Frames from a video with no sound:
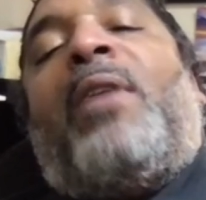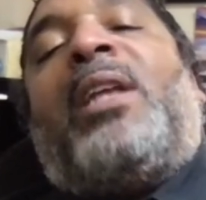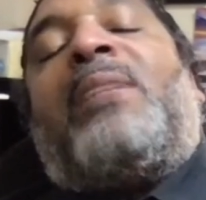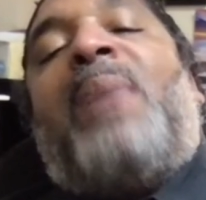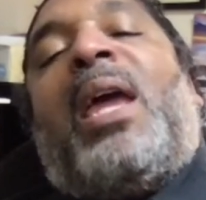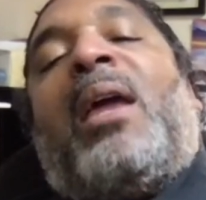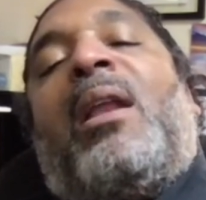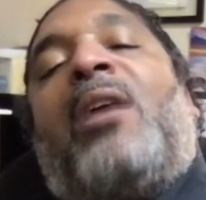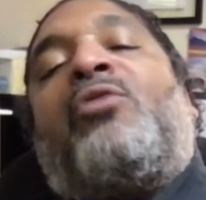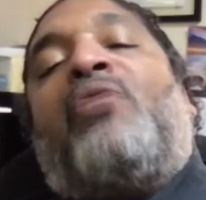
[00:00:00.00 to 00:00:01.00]
is making
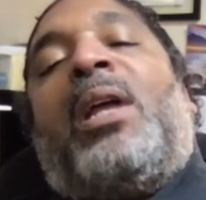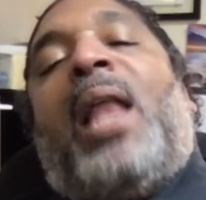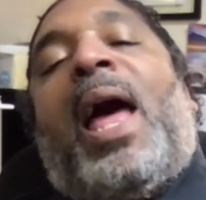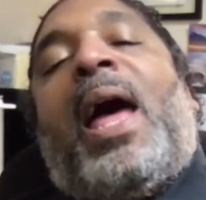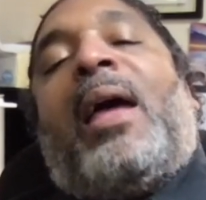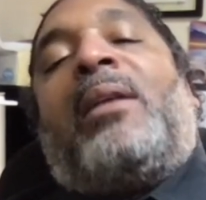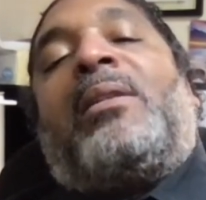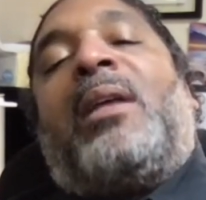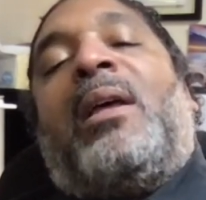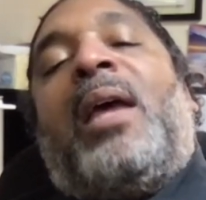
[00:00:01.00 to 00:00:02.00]
us realize